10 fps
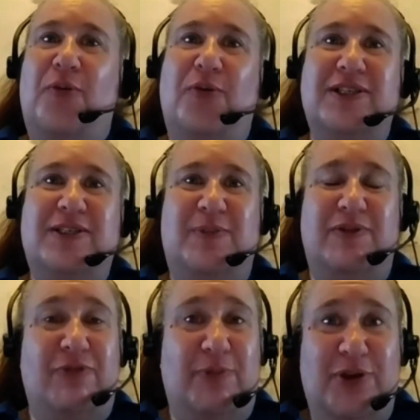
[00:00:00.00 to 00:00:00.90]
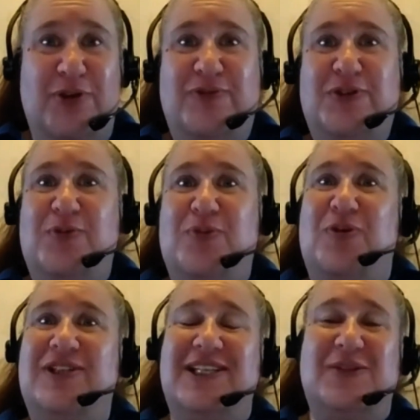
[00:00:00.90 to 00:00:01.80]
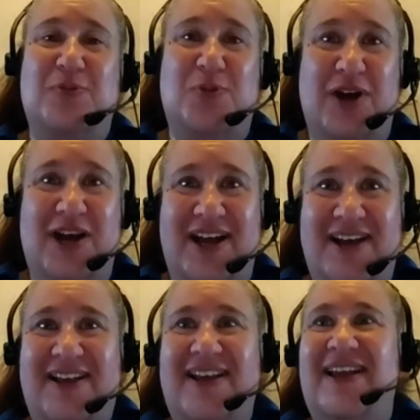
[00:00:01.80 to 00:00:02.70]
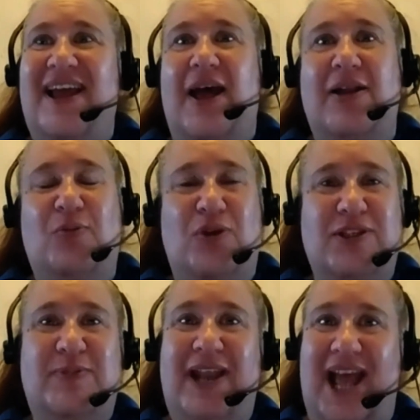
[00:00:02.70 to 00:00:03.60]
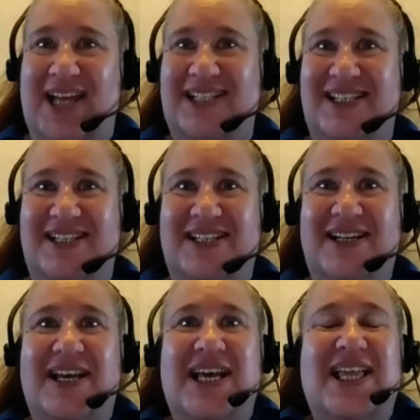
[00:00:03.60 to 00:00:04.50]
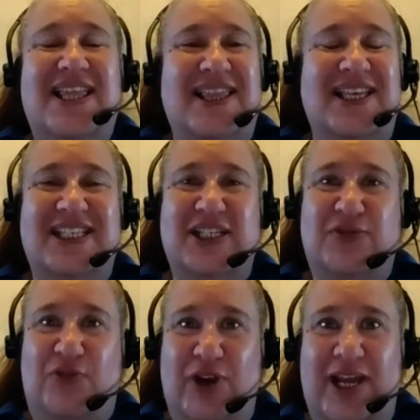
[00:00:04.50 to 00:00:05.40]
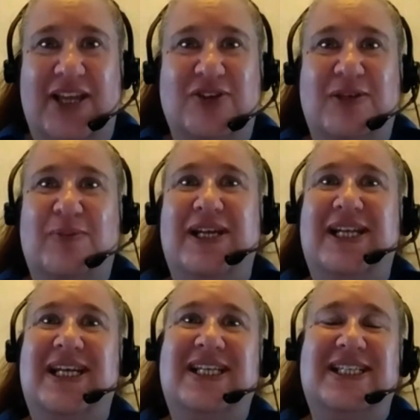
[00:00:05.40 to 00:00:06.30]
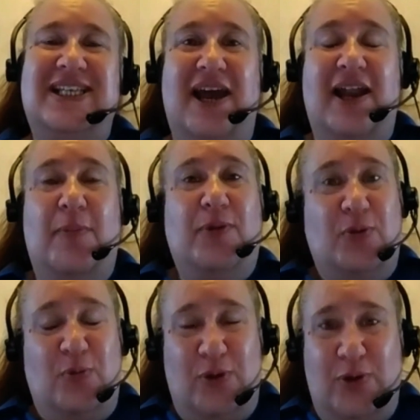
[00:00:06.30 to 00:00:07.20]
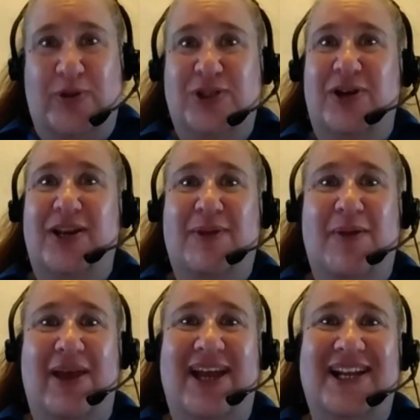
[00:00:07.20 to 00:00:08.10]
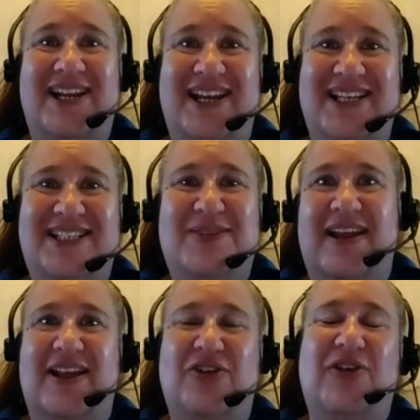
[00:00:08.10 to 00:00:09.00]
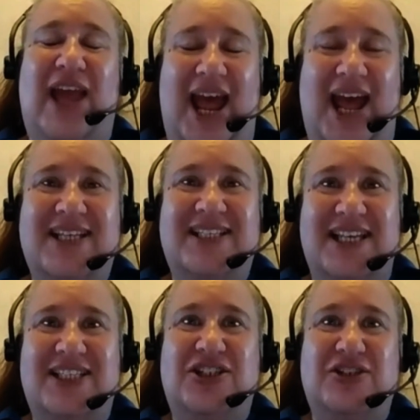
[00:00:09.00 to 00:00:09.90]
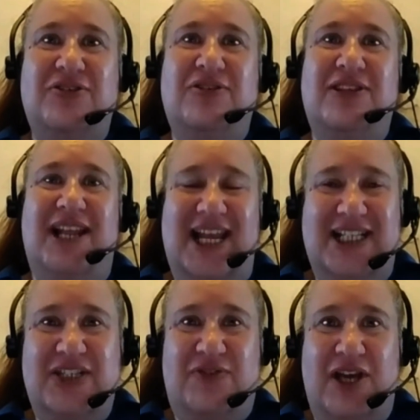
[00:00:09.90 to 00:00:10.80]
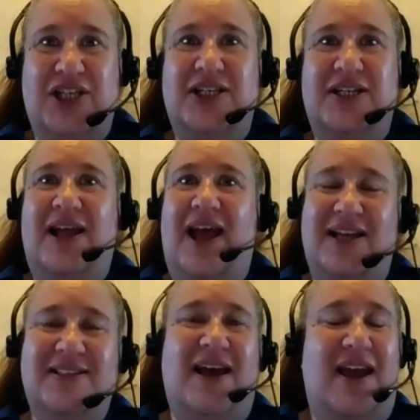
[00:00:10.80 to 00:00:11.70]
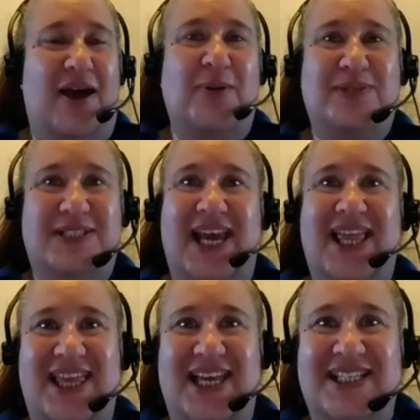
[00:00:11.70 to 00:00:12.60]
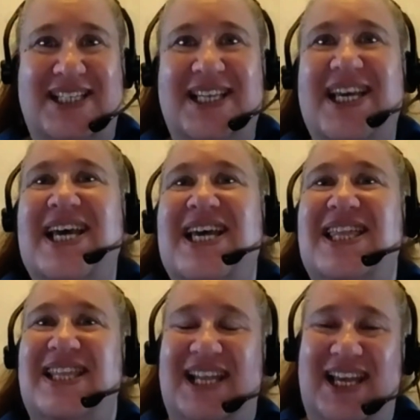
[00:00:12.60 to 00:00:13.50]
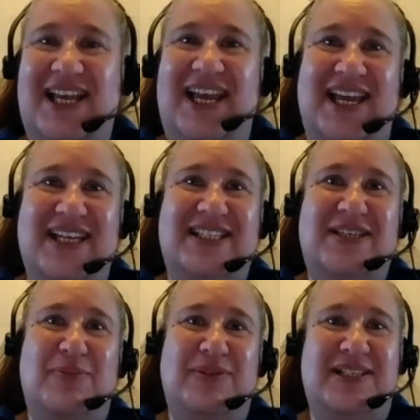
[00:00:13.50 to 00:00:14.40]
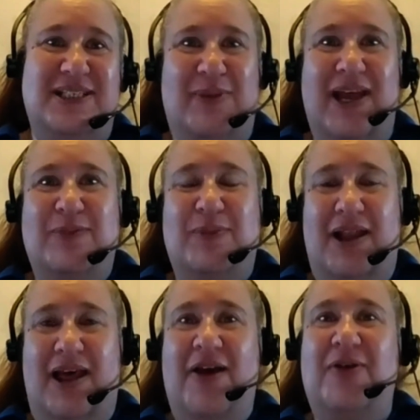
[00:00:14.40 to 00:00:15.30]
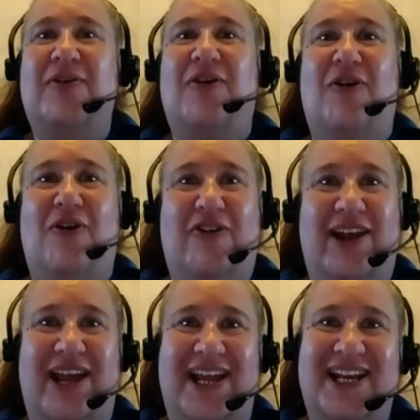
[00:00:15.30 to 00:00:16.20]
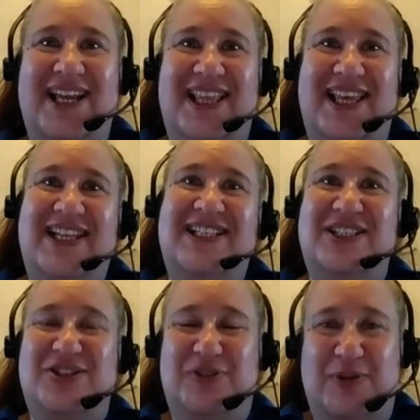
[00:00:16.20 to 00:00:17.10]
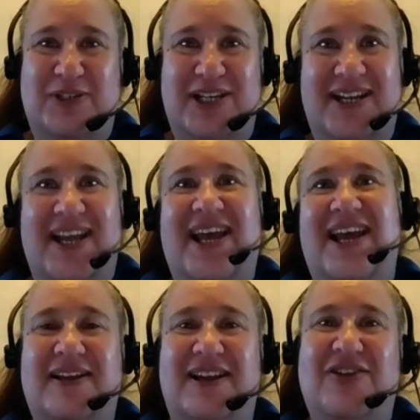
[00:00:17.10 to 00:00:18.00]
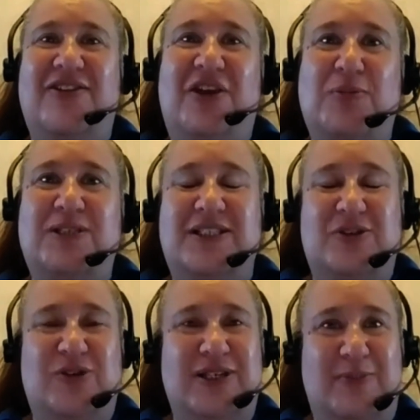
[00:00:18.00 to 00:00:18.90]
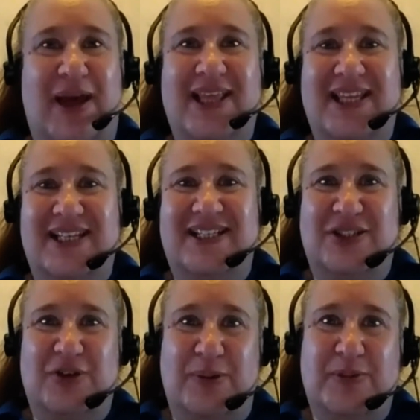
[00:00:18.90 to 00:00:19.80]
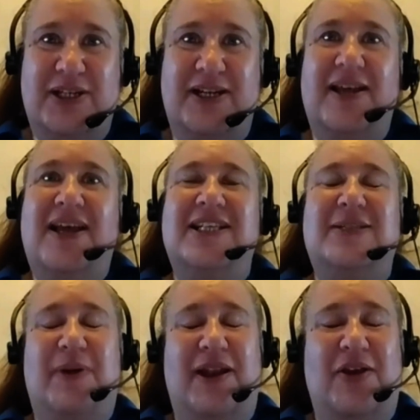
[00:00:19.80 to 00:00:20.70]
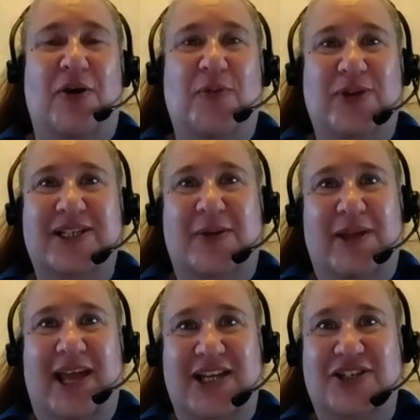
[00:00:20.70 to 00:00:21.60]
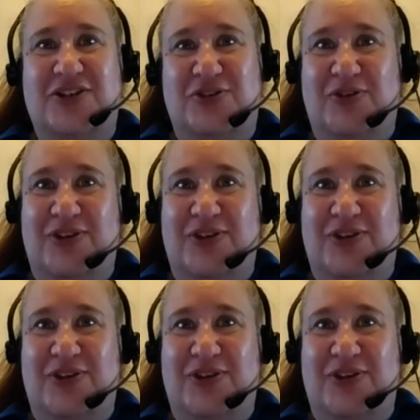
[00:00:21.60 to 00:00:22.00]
what's been removed, what doesn't work, and what's been added. This is free. You simply need to sign up. You will be joining my mailing list and you'll get access to the latest version as I update things. The link is displayed below or in the description. Click on the options to expand the description depending on which application you're